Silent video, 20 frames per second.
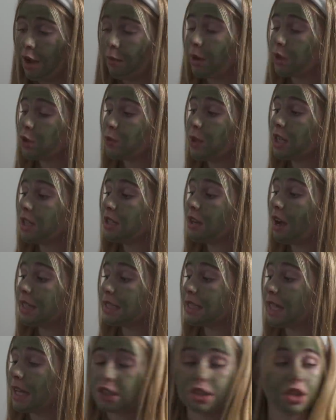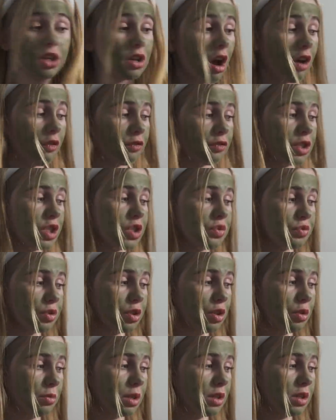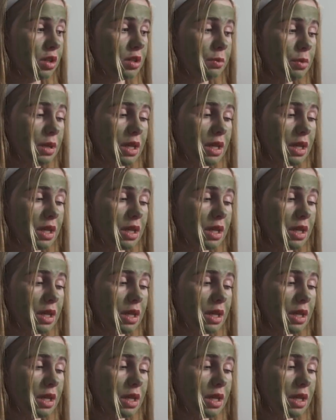but we cannot get to the conference room